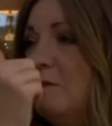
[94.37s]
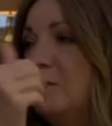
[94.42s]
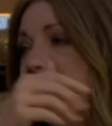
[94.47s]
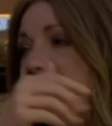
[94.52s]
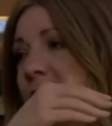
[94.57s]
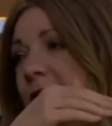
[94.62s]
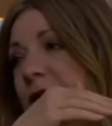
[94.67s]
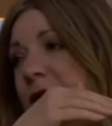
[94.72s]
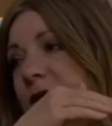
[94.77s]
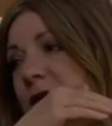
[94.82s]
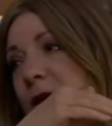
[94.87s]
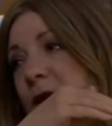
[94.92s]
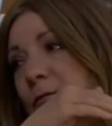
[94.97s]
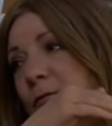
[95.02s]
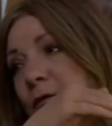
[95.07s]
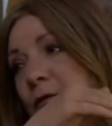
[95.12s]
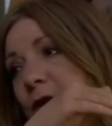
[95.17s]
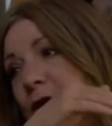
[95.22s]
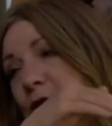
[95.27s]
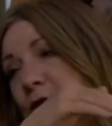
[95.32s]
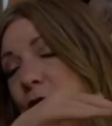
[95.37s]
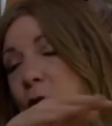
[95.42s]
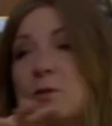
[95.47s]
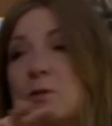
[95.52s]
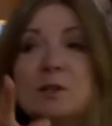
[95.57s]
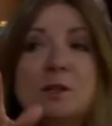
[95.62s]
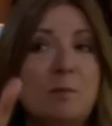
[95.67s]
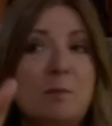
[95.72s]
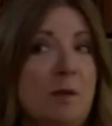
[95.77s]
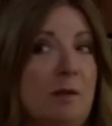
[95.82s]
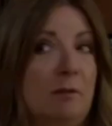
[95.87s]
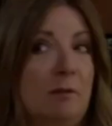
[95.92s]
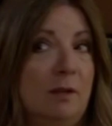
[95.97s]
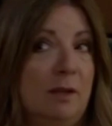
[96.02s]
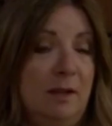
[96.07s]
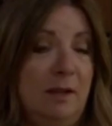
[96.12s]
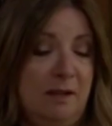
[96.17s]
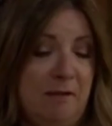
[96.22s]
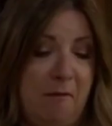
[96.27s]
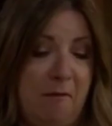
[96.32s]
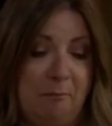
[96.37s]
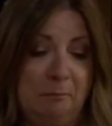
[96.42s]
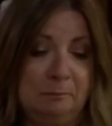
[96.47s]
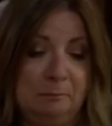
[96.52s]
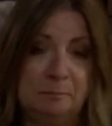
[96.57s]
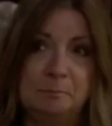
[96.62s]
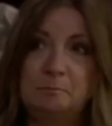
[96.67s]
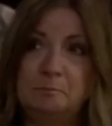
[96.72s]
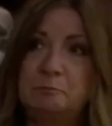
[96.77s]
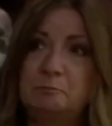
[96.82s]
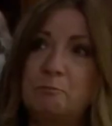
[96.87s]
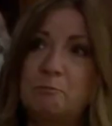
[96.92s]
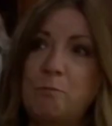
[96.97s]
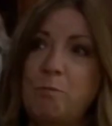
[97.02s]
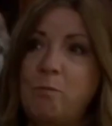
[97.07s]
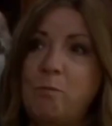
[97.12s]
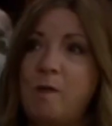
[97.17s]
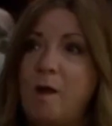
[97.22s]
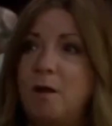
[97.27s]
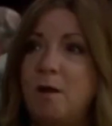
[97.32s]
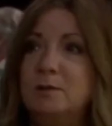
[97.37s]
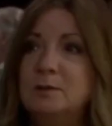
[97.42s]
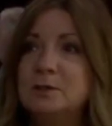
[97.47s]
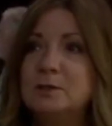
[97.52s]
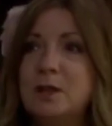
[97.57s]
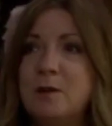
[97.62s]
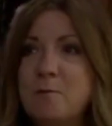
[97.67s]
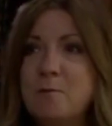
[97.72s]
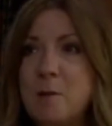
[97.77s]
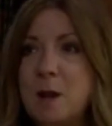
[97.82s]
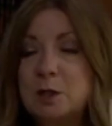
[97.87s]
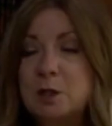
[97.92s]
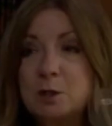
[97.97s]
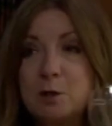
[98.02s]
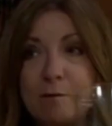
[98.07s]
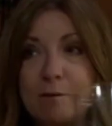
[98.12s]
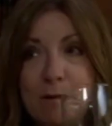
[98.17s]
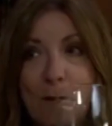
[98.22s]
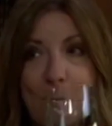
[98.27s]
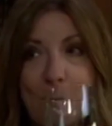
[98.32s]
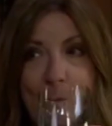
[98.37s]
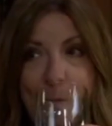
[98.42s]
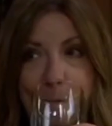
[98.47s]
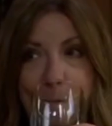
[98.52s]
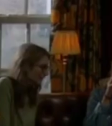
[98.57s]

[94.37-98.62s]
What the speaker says: Everything except for his socks, apparently. Who does that remind you of?